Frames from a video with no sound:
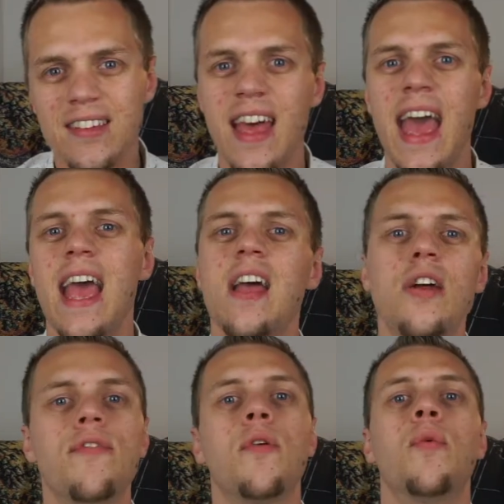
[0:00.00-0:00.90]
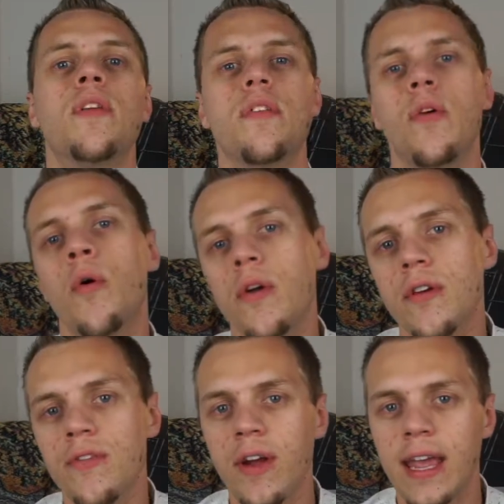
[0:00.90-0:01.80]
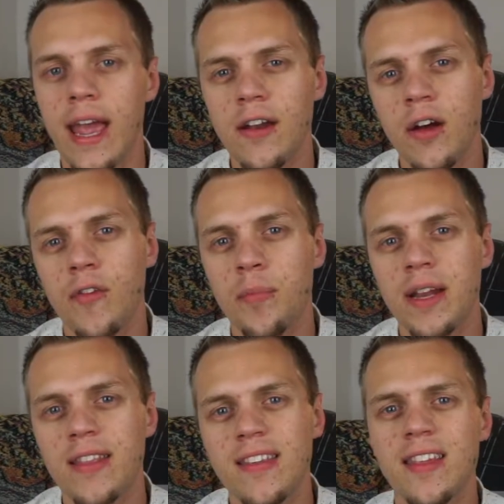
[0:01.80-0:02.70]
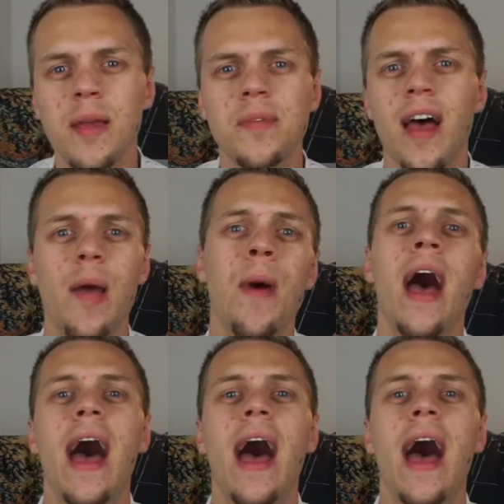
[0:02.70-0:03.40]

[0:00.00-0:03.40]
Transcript: is the head of the wizard order for Gandalf, but at the same time,